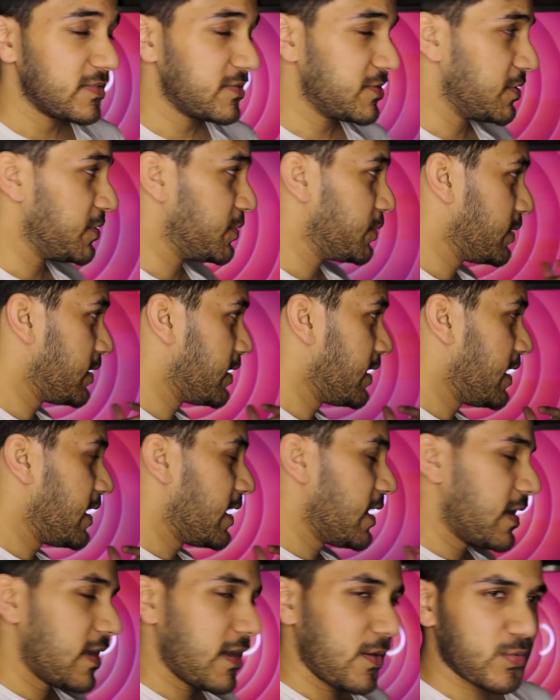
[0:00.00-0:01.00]
so
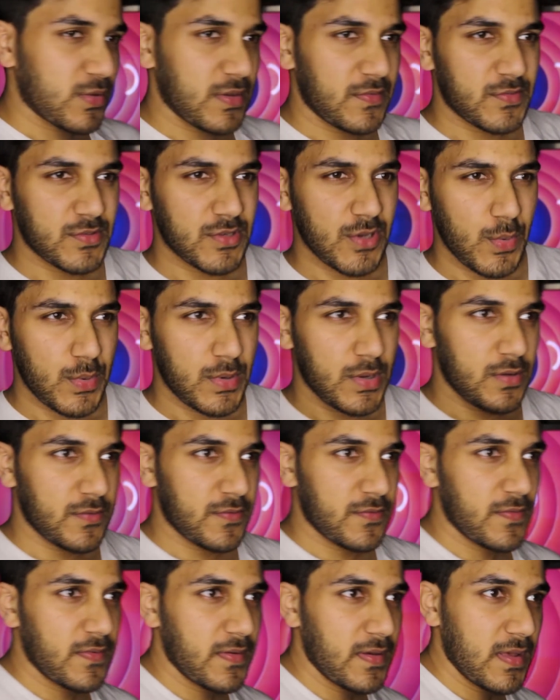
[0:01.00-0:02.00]
I was kind of just going
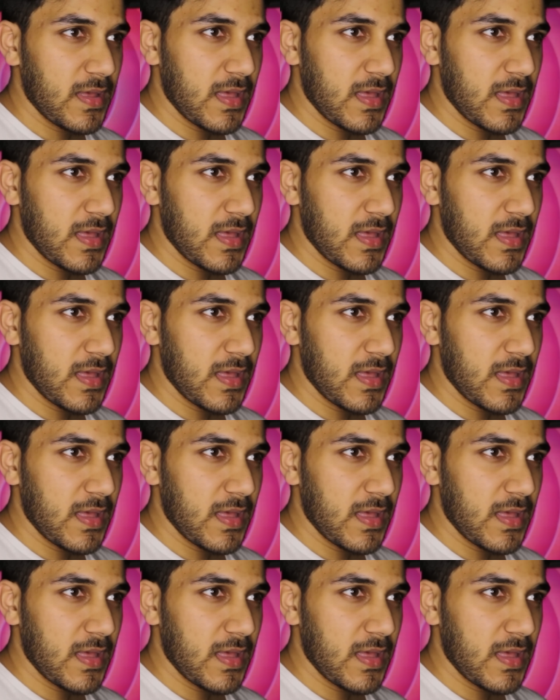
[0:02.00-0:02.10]
off